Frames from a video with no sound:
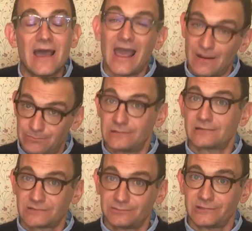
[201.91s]
and
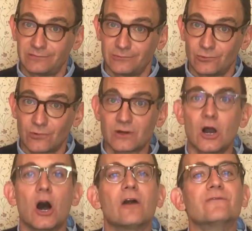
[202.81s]
possibly
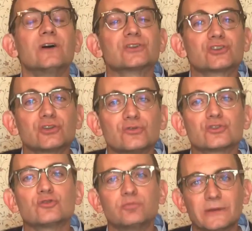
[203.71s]
more of the
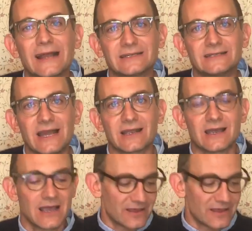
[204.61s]
students who plan to take